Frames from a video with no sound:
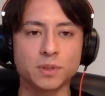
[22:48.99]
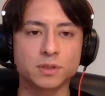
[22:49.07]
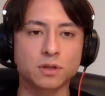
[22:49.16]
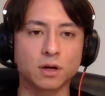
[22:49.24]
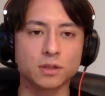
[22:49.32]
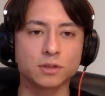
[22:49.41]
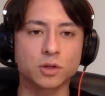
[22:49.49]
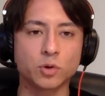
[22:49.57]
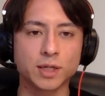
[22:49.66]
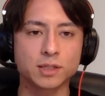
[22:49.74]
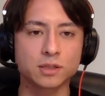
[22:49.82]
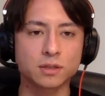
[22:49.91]
It's called
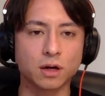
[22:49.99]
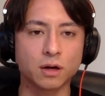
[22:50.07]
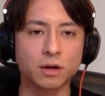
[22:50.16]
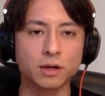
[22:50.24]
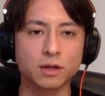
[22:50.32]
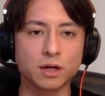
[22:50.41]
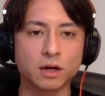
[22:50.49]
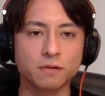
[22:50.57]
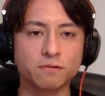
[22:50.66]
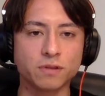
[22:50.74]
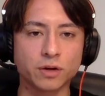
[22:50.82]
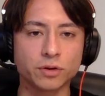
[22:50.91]
Quick Start
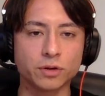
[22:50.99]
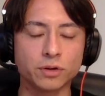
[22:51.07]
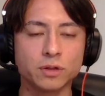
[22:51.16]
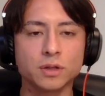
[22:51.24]
Flutter,